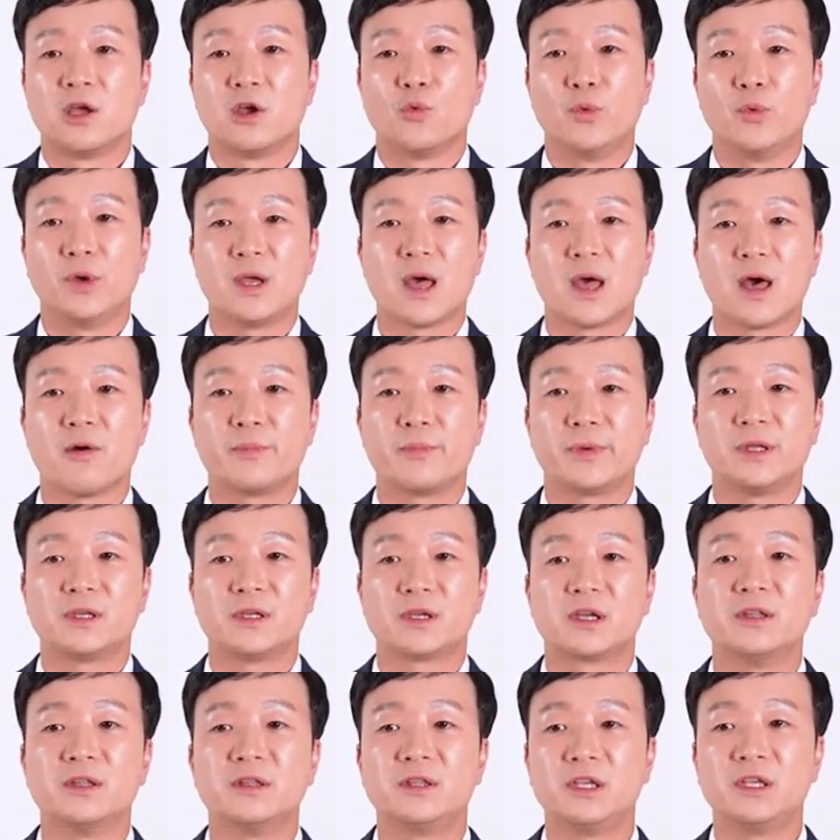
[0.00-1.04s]
We have been
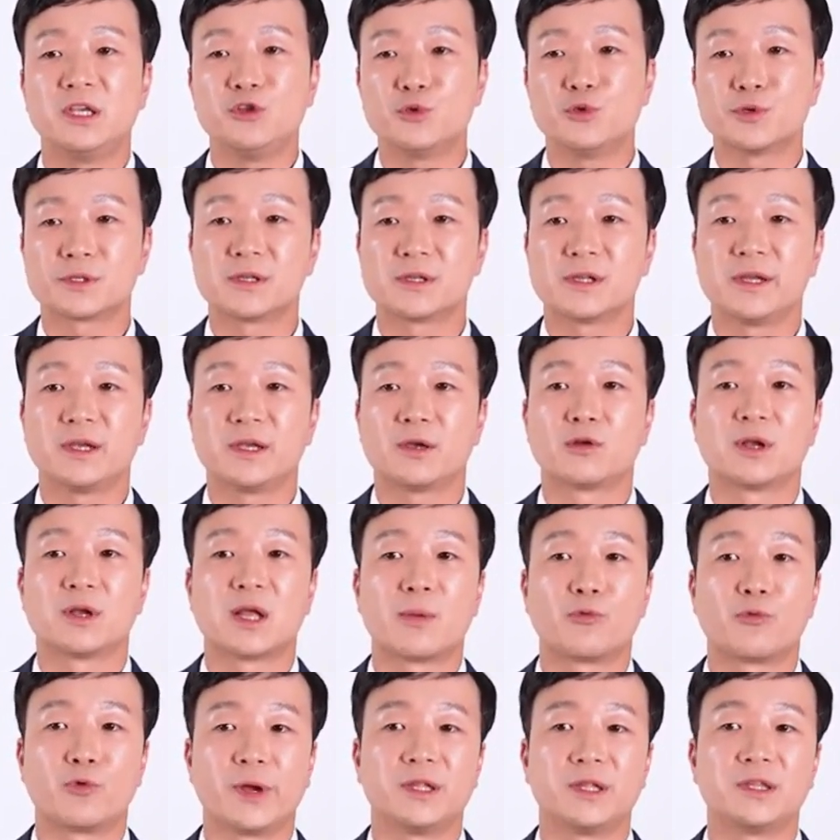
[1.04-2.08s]
continuously
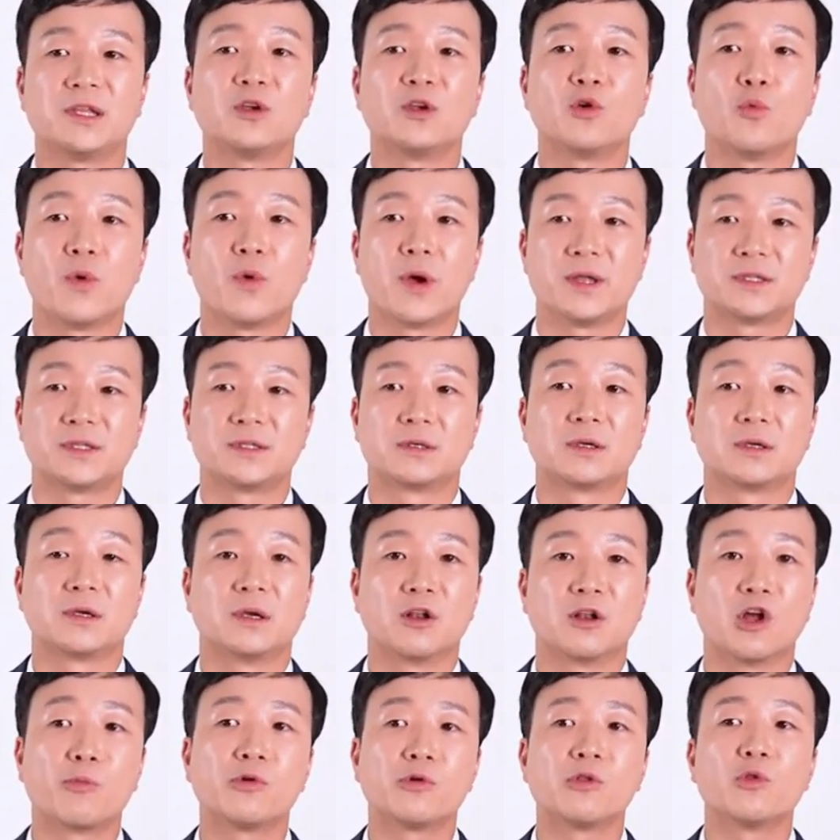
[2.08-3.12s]
collaborating with
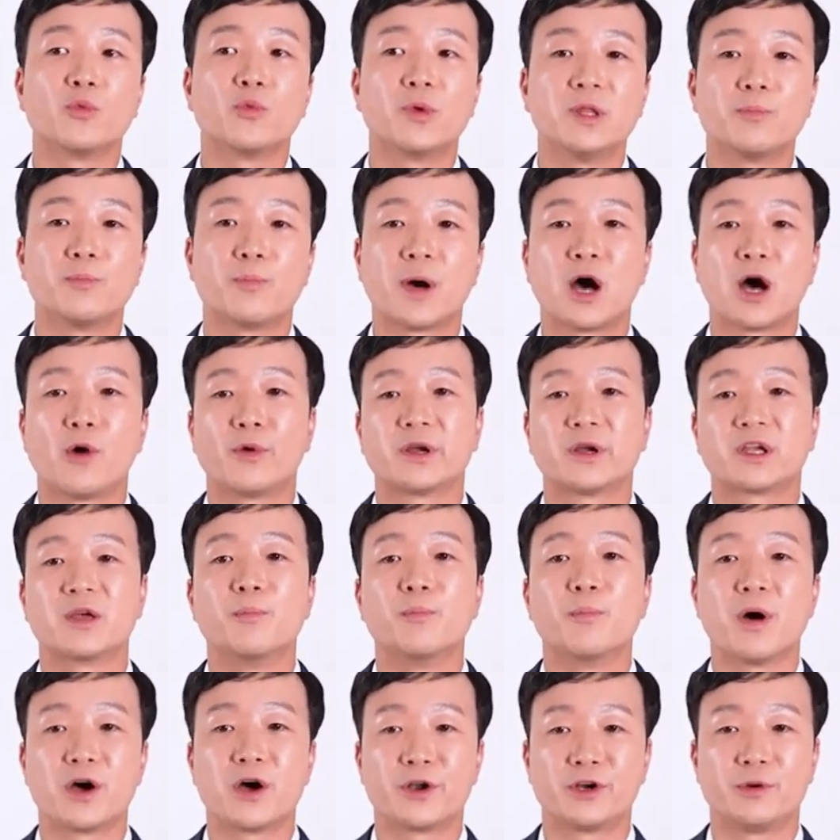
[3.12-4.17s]
global wind power
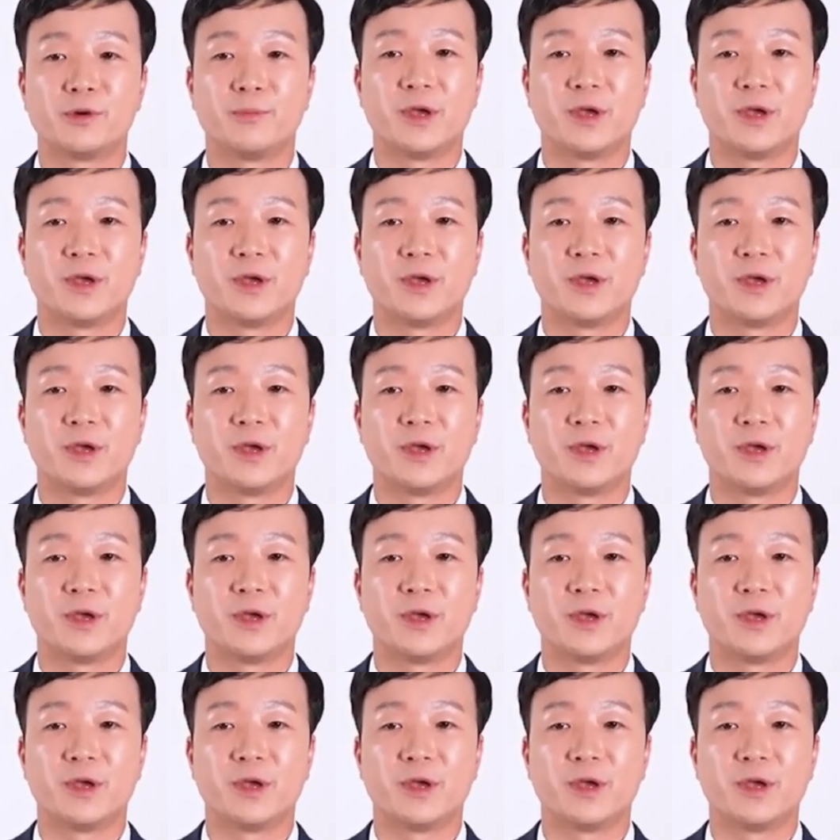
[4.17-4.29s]
converter